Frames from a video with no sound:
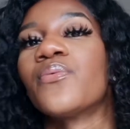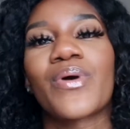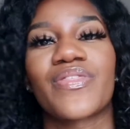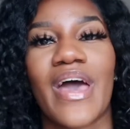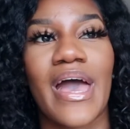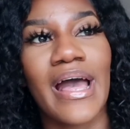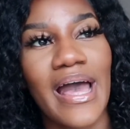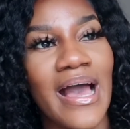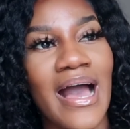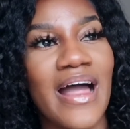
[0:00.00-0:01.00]
with their
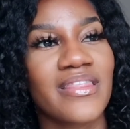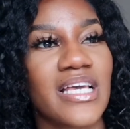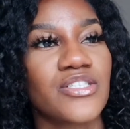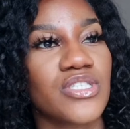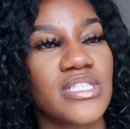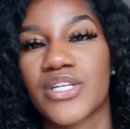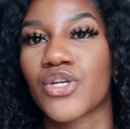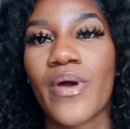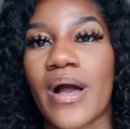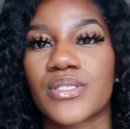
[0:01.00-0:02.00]
hair, and they just didn't
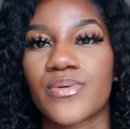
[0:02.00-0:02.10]
know how